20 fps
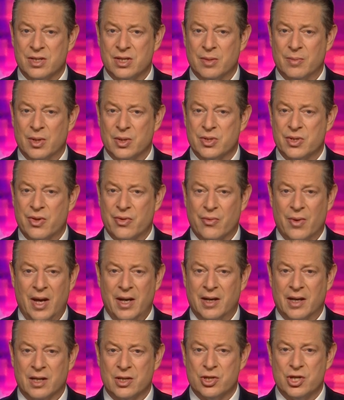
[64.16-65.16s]
the most
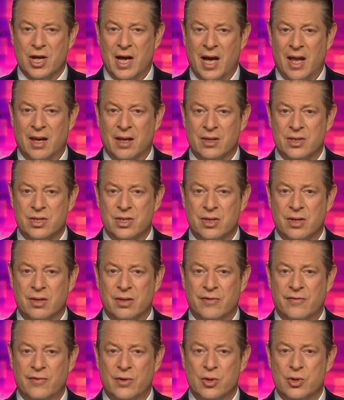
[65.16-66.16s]
threatening challenge to
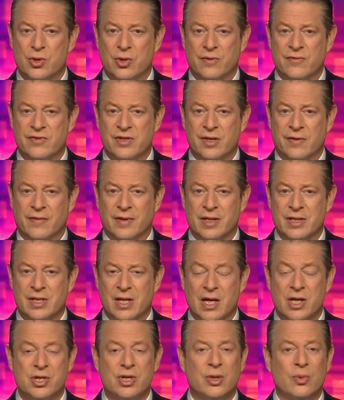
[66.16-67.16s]
the future of
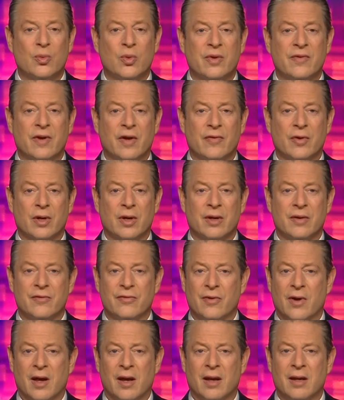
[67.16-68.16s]
civilization we've ever
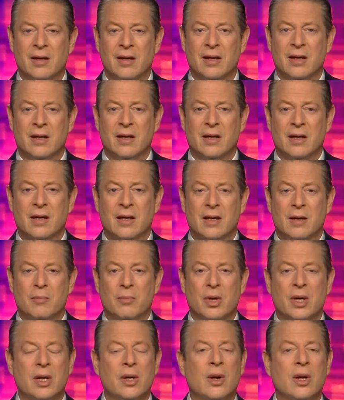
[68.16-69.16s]
confronted,
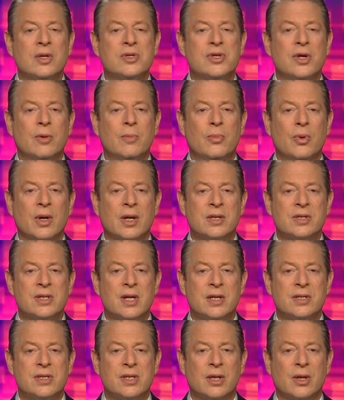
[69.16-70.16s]
but it also brings
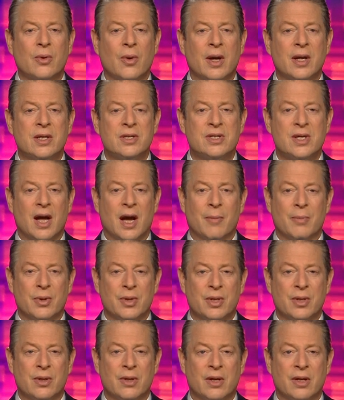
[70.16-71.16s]
us the greatest
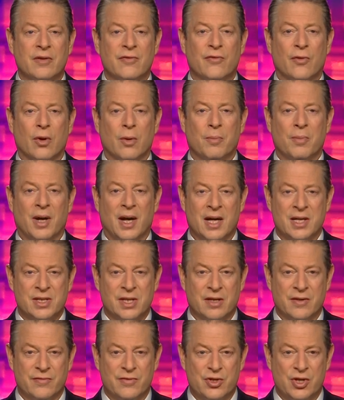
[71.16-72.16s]
opportunity for
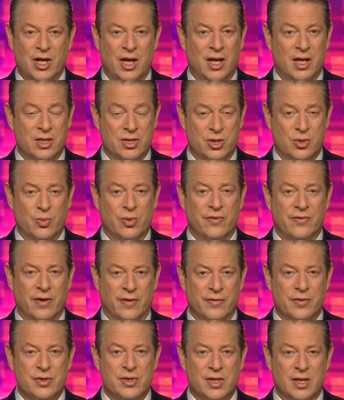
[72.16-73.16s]
positive change we've
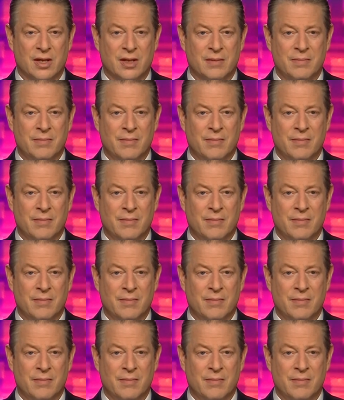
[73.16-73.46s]
ever seen.